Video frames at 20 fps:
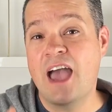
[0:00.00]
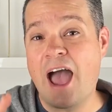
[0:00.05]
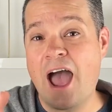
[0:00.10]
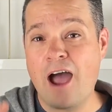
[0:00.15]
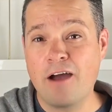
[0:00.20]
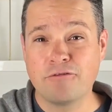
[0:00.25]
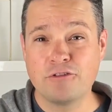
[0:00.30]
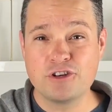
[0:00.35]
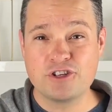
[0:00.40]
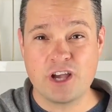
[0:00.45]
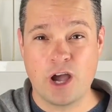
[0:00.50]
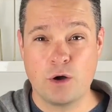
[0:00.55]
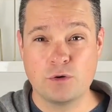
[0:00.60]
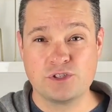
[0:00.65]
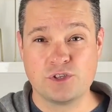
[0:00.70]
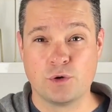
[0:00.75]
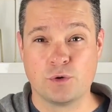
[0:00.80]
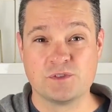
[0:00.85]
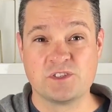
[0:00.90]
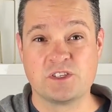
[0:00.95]
average
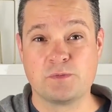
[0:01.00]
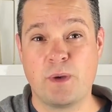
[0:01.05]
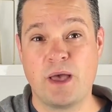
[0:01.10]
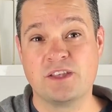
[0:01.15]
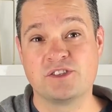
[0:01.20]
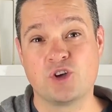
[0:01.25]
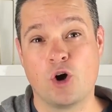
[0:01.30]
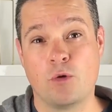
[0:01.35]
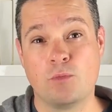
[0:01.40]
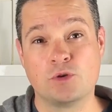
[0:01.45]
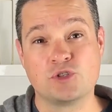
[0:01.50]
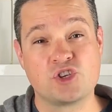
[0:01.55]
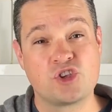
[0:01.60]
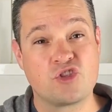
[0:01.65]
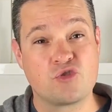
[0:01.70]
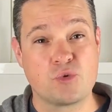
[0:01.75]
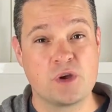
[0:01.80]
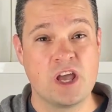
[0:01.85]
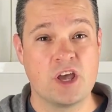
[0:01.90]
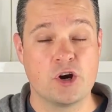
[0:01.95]
household spends almost
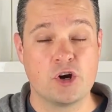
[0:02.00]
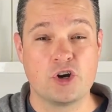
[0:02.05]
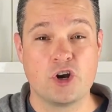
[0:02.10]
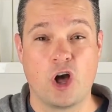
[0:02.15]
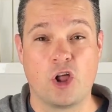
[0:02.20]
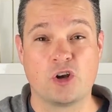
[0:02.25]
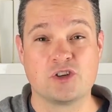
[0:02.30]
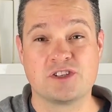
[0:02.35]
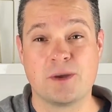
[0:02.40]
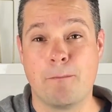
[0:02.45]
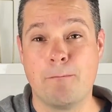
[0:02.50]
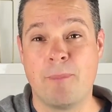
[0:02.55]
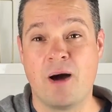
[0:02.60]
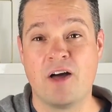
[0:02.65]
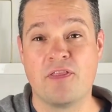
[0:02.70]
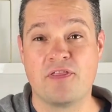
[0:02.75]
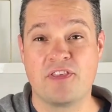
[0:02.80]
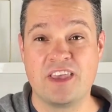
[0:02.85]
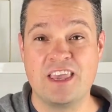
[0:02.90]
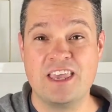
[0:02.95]
$300 a
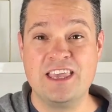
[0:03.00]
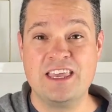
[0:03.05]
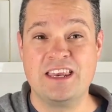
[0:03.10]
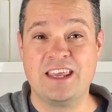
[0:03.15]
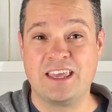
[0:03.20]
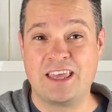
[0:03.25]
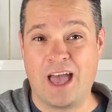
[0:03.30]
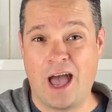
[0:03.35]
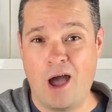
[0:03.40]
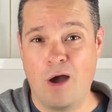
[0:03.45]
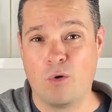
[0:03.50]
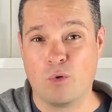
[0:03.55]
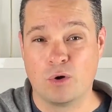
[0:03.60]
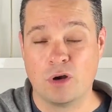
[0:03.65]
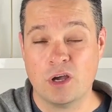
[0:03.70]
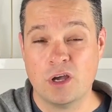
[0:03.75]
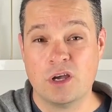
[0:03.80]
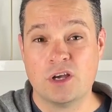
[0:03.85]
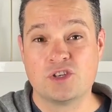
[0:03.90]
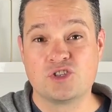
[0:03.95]
month eating out,
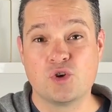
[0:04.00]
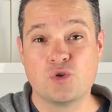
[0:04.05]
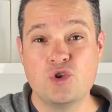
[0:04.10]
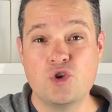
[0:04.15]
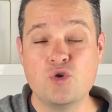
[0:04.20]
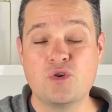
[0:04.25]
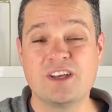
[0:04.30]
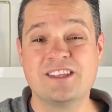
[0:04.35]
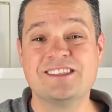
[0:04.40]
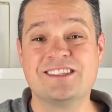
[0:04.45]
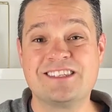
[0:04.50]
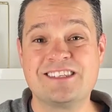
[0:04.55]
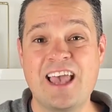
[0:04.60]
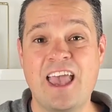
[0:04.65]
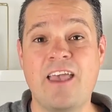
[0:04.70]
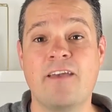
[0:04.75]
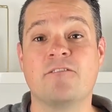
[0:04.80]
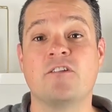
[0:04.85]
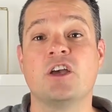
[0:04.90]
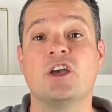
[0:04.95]
so you can
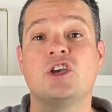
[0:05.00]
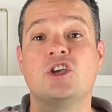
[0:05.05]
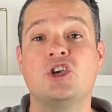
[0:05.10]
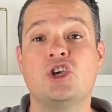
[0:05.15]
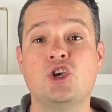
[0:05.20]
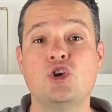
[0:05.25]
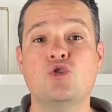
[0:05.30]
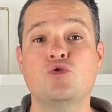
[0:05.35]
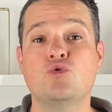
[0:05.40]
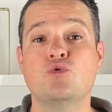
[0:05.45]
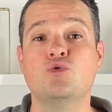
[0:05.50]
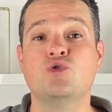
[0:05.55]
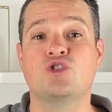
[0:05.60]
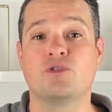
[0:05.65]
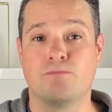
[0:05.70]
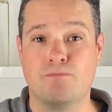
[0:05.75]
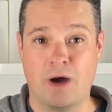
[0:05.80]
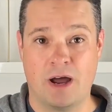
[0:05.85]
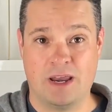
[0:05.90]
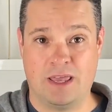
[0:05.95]
save huge
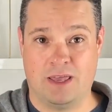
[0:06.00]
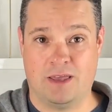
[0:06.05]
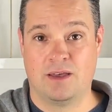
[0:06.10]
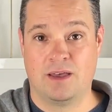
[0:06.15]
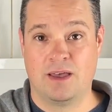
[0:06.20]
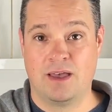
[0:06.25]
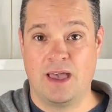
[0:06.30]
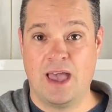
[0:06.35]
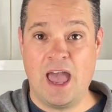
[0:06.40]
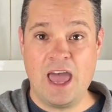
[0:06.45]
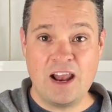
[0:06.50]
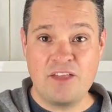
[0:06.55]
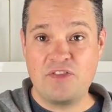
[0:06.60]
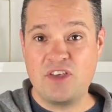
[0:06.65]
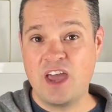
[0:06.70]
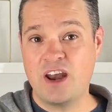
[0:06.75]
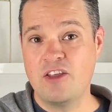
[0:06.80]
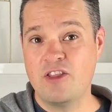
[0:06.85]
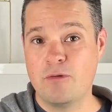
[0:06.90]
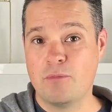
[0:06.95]
money. And at the
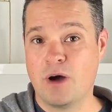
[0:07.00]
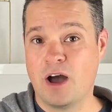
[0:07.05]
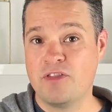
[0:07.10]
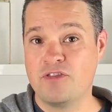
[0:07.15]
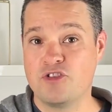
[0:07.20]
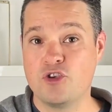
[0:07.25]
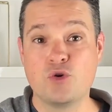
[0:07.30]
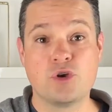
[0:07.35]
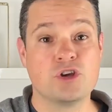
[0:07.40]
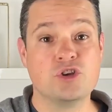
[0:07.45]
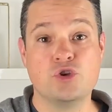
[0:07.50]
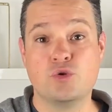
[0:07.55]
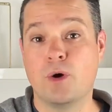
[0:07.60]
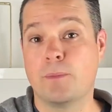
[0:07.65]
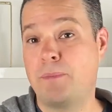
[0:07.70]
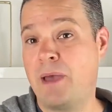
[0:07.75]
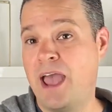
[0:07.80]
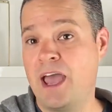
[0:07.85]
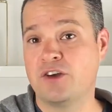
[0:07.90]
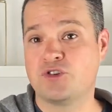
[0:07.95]
end of the month, you can do a
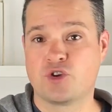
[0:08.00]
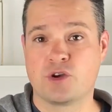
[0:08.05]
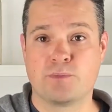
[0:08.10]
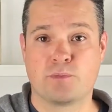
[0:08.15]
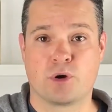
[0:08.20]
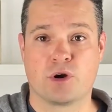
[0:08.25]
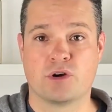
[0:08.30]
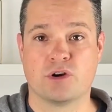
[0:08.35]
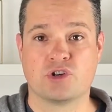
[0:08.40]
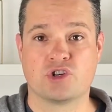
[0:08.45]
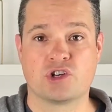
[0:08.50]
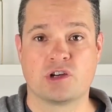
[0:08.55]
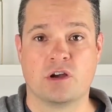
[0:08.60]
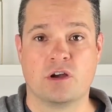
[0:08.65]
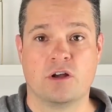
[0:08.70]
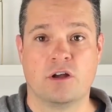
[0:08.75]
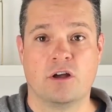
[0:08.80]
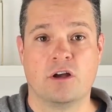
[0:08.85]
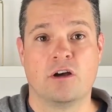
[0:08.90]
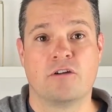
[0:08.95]
pantry purge.
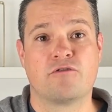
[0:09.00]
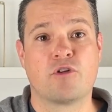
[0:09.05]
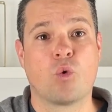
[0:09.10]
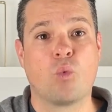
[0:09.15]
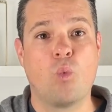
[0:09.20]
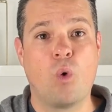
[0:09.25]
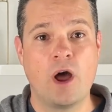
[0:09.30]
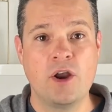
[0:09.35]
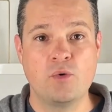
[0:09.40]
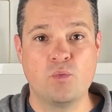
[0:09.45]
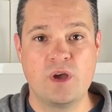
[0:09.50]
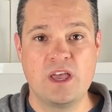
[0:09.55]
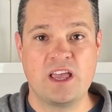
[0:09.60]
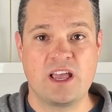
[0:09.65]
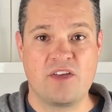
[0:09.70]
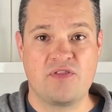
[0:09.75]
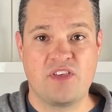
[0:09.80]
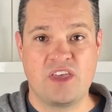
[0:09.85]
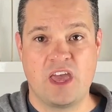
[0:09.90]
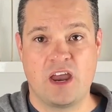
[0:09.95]
For 1 week
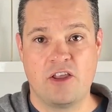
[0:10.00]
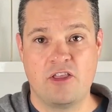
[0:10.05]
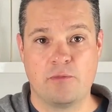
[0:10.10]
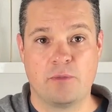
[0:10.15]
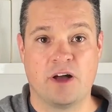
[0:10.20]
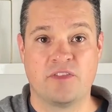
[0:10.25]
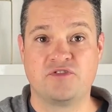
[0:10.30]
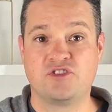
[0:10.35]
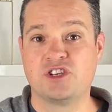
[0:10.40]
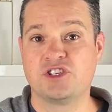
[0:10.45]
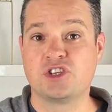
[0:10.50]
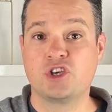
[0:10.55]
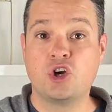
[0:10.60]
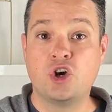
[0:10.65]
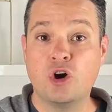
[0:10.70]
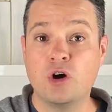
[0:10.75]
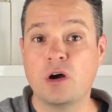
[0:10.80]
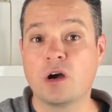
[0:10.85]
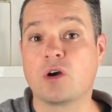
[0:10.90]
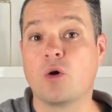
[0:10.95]
at the end of the month, just
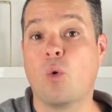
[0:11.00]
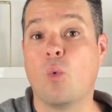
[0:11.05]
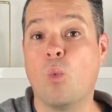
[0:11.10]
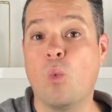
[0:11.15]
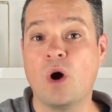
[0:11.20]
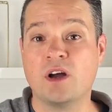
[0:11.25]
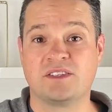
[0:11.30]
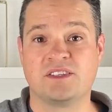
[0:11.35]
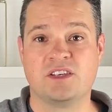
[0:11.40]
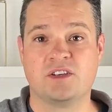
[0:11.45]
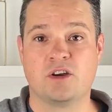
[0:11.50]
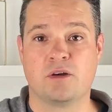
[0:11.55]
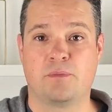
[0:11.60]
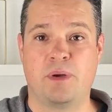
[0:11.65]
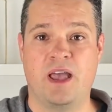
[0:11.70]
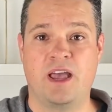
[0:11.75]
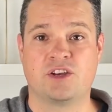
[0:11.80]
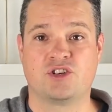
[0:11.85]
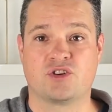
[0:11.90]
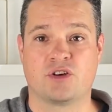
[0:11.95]
cook what's in your
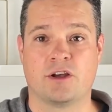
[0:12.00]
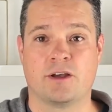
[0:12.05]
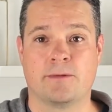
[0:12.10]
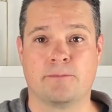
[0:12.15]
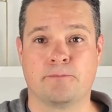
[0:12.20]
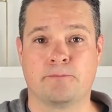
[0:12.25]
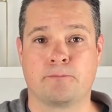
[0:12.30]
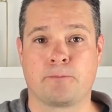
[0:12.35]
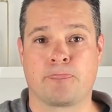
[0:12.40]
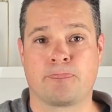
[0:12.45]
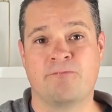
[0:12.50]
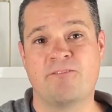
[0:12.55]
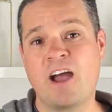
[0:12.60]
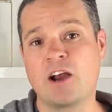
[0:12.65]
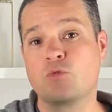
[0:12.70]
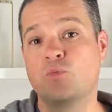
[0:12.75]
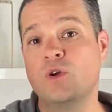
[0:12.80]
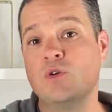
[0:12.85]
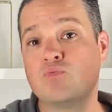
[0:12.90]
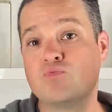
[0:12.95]
pantry. In
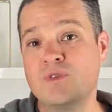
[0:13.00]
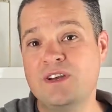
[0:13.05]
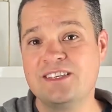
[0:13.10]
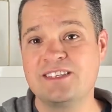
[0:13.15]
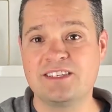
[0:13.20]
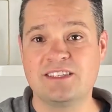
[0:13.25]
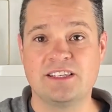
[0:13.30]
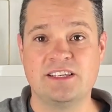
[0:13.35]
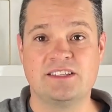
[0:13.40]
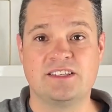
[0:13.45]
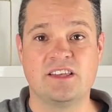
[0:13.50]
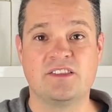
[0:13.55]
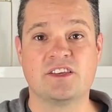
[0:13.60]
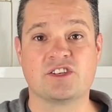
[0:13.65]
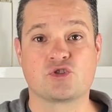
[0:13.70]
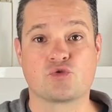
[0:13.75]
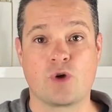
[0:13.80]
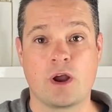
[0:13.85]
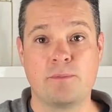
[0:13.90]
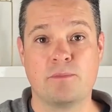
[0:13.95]
fact, we recently did
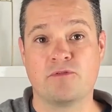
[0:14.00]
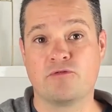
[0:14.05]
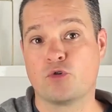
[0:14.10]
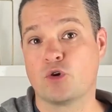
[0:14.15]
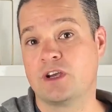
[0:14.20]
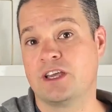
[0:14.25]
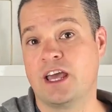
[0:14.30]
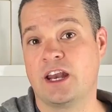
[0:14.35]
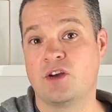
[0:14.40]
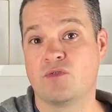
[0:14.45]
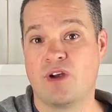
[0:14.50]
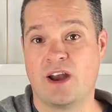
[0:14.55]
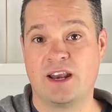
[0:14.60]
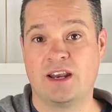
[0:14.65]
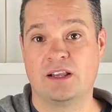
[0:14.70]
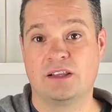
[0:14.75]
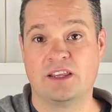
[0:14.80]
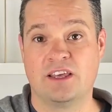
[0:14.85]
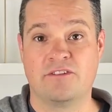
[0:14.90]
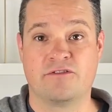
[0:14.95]
this right before getting ready
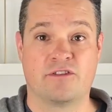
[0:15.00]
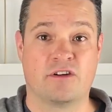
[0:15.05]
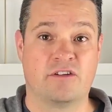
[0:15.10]
to leave for a